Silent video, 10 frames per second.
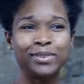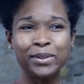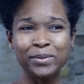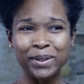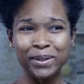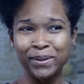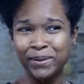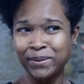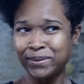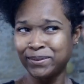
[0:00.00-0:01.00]
There we
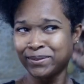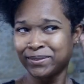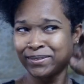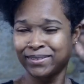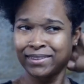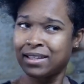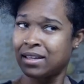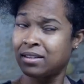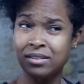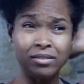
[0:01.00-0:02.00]
go.
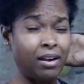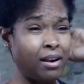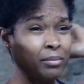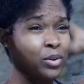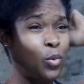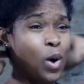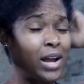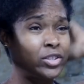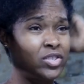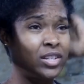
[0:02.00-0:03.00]
So now I'm going to
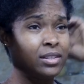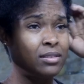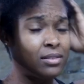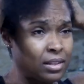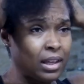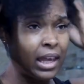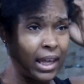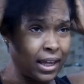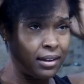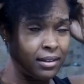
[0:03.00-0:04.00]
wash this,
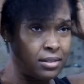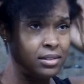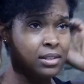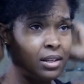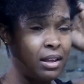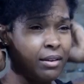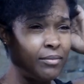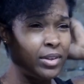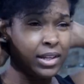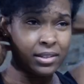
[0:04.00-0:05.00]
and
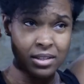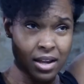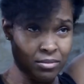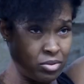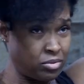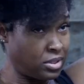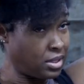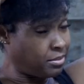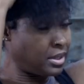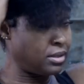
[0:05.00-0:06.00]
the next time you
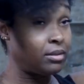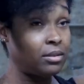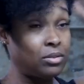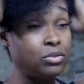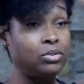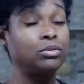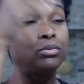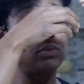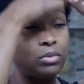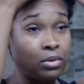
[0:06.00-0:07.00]
see me, this
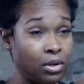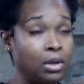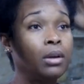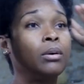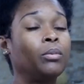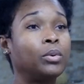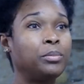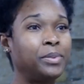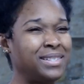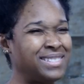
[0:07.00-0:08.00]
do
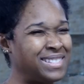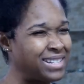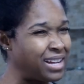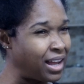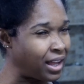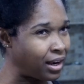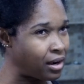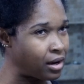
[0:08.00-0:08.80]
will be done.